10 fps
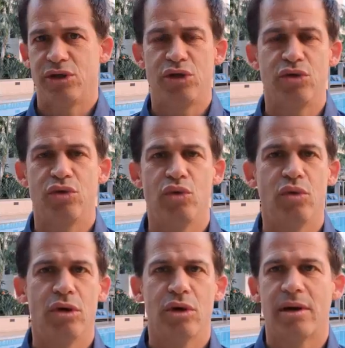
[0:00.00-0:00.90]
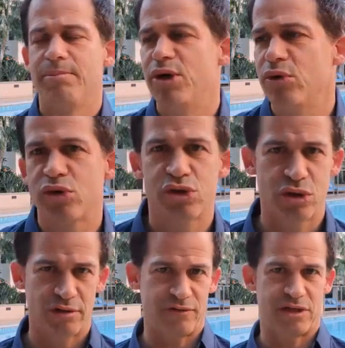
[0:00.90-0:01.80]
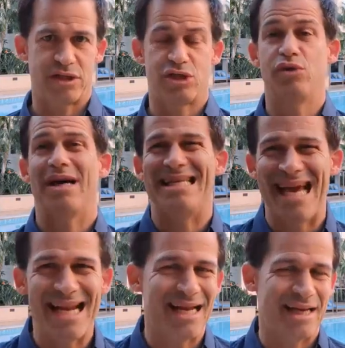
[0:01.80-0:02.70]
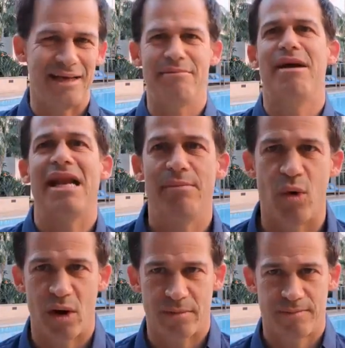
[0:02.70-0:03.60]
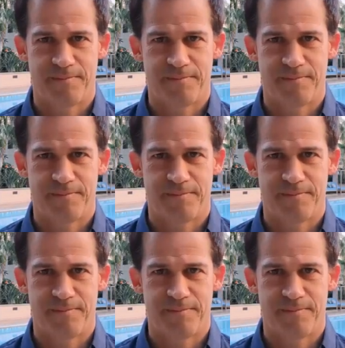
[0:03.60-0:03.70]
to computer services to identity and many more.